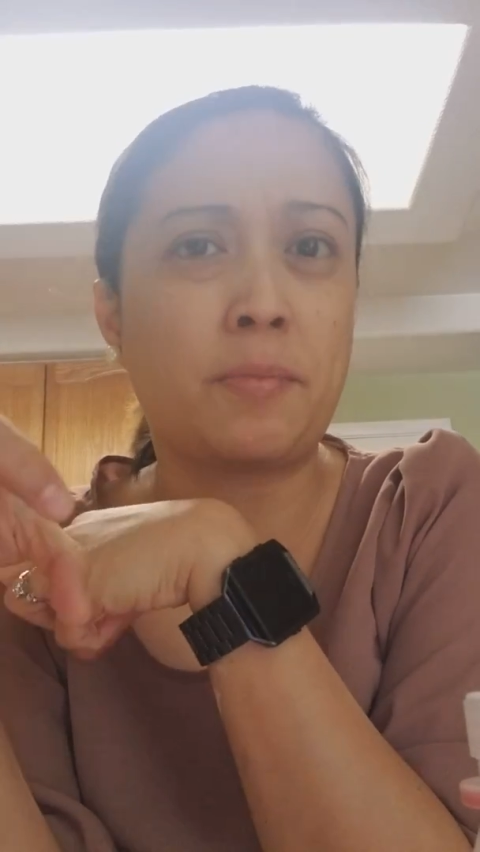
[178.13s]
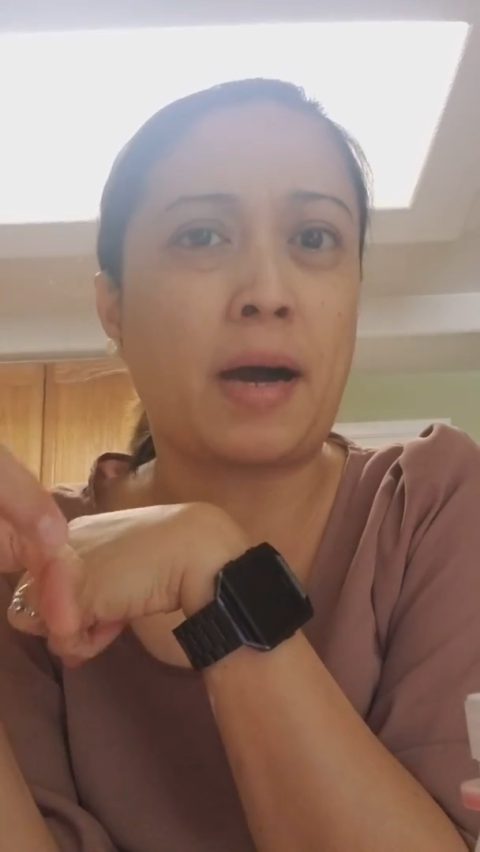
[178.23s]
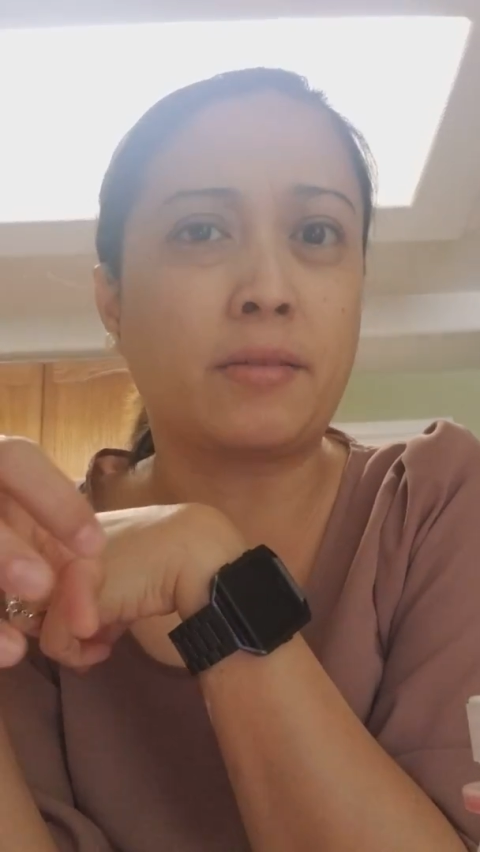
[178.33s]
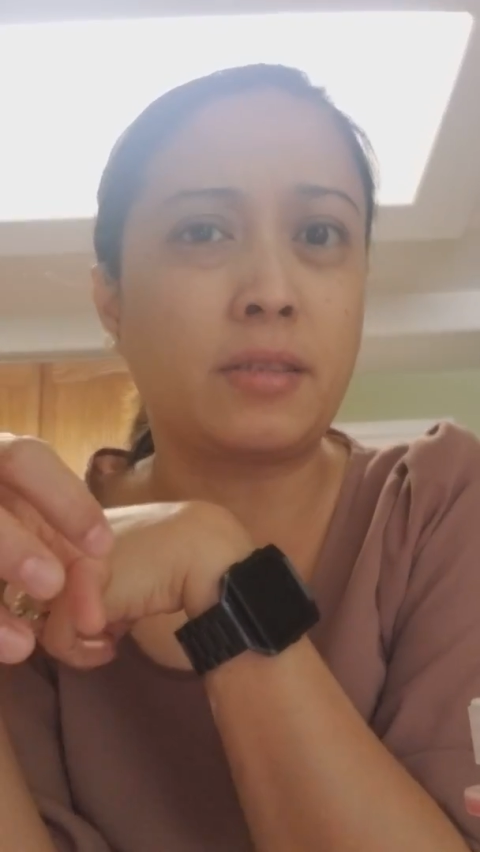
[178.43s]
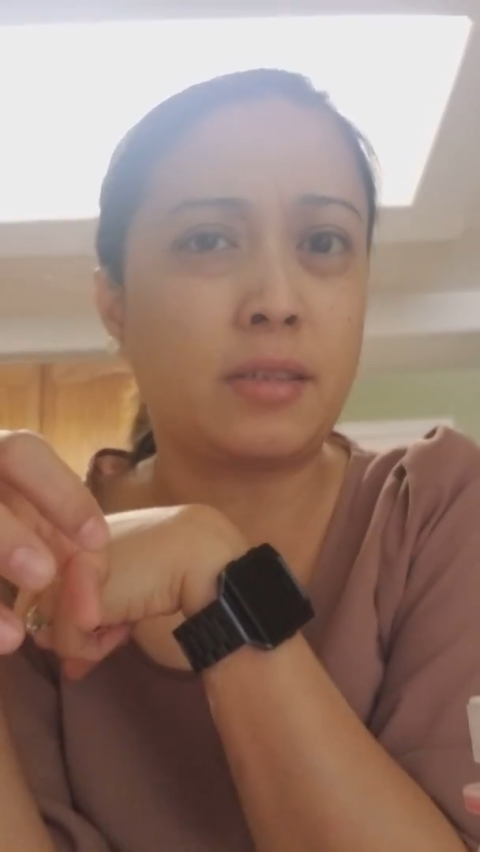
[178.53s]

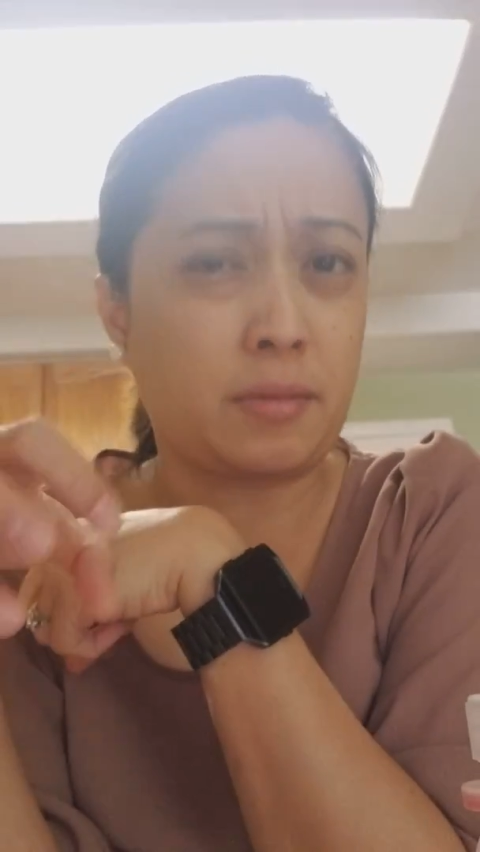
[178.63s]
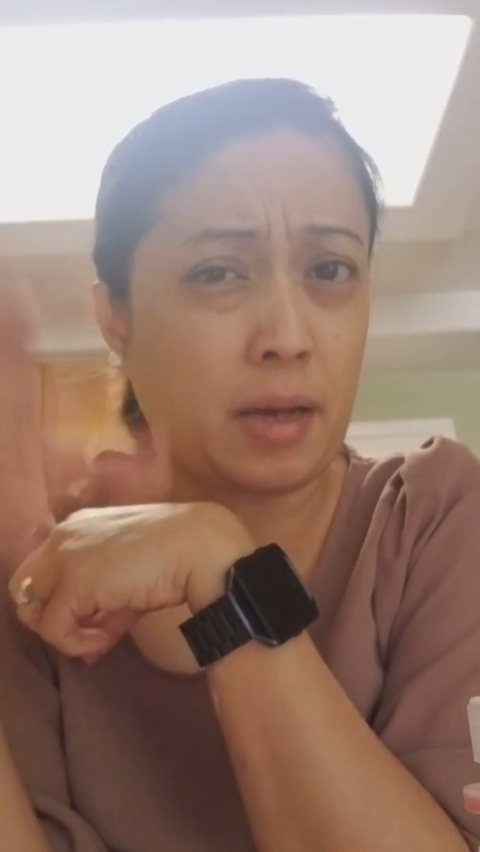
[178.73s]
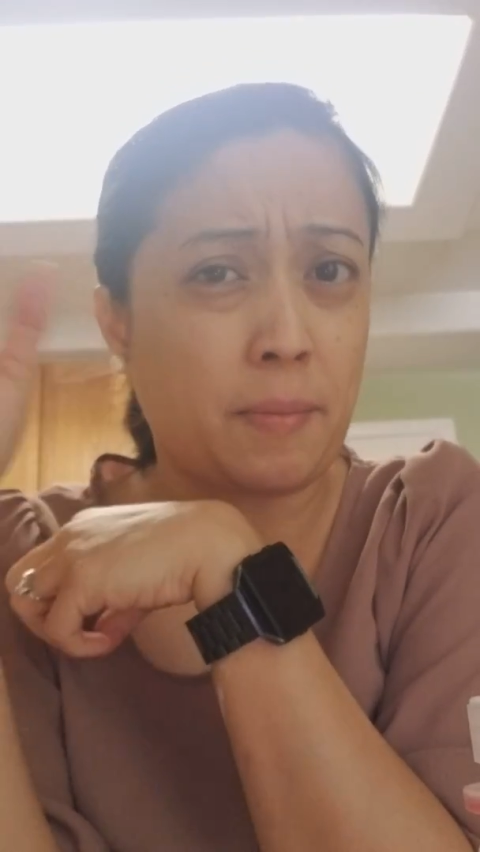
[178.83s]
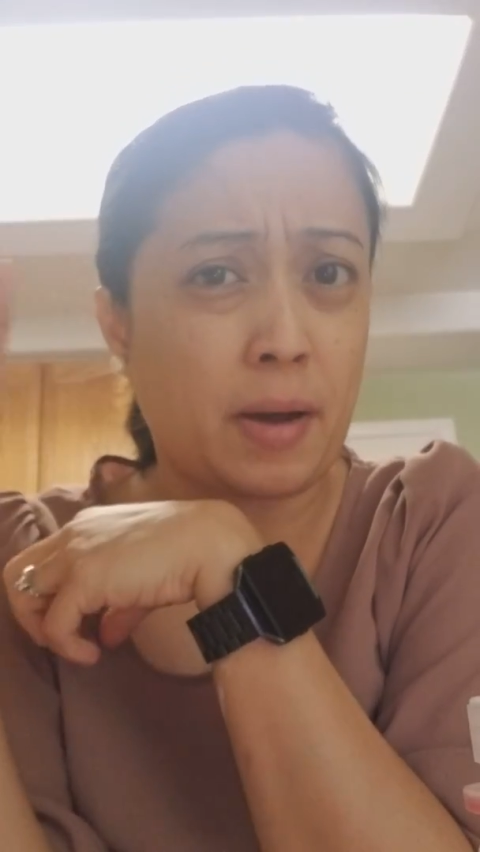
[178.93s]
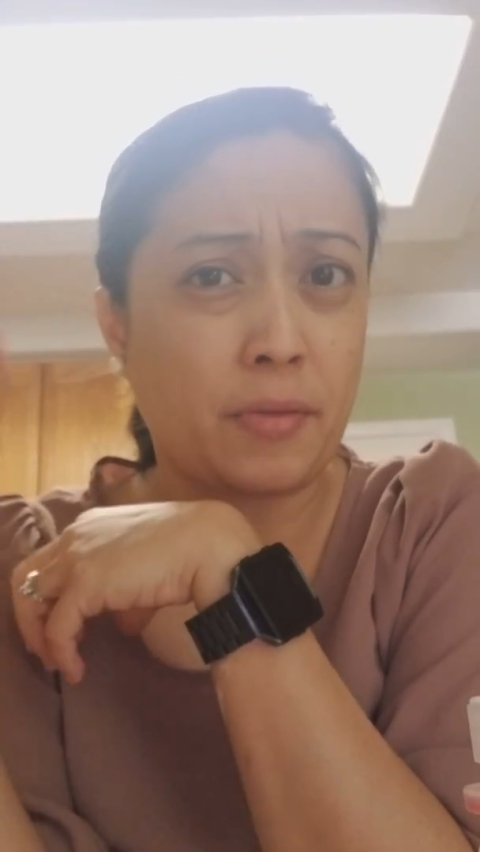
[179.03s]
about
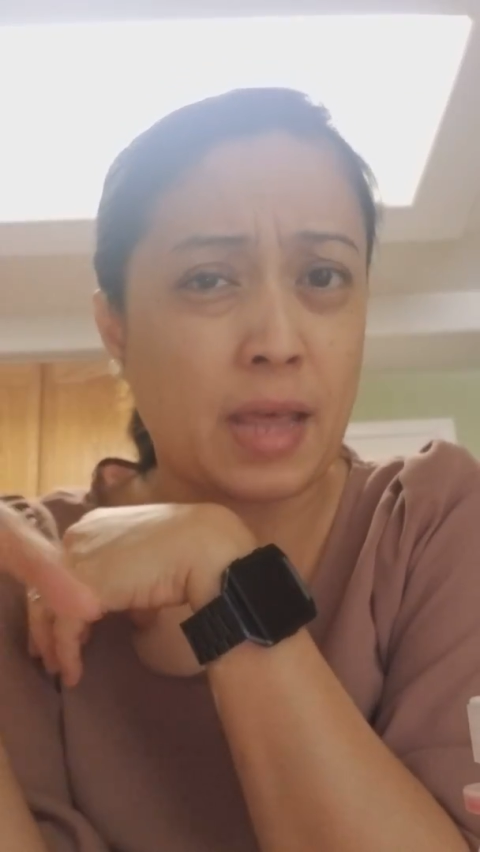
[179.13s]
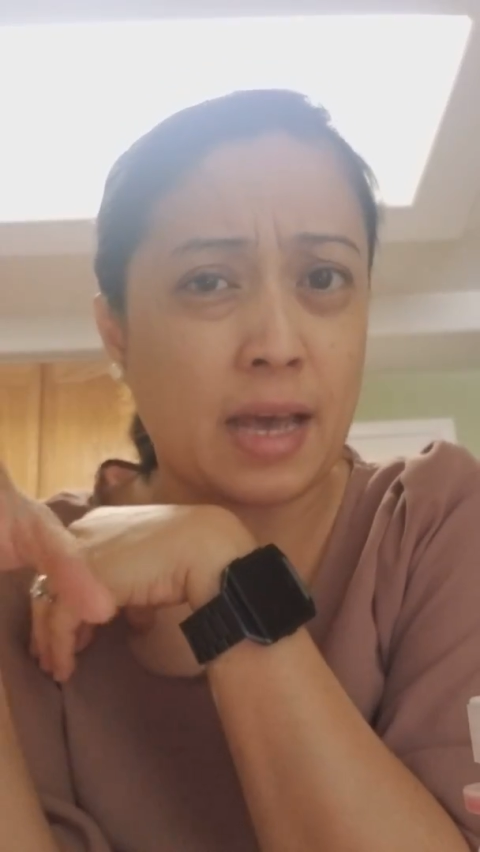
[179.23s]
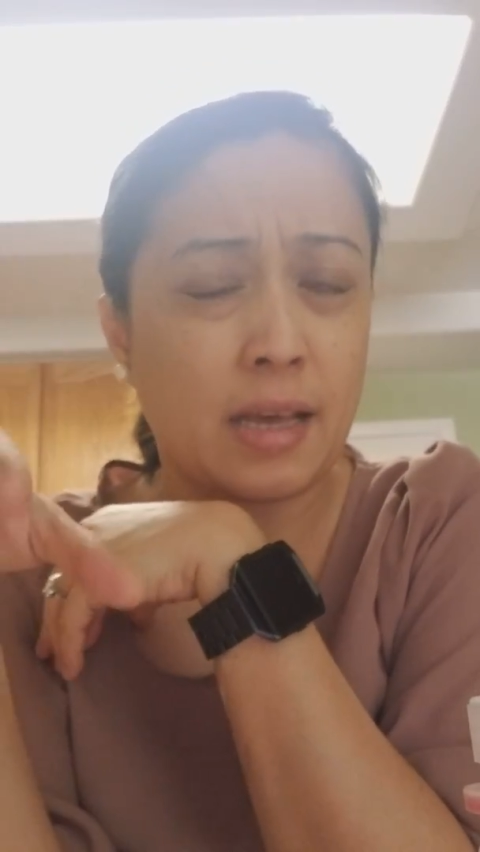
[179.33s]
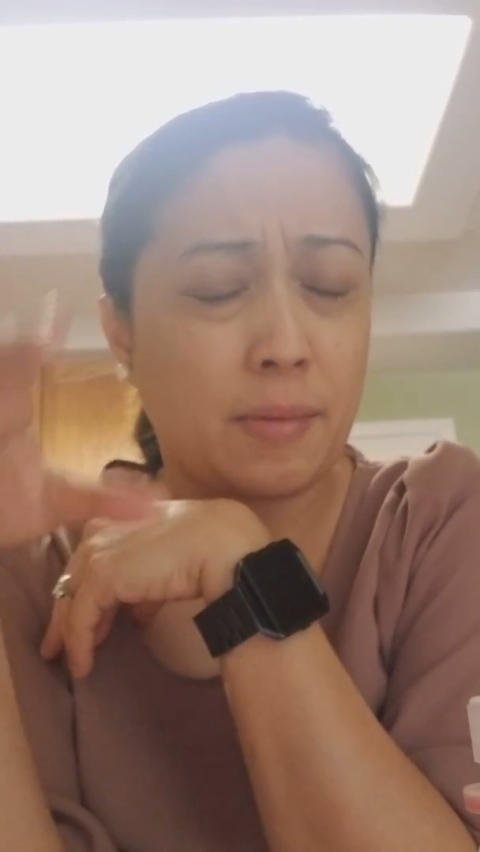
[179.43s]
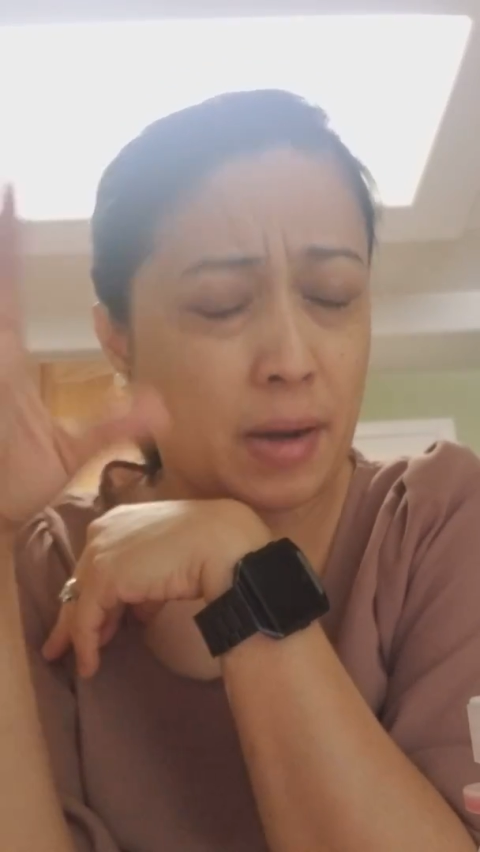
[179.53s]
that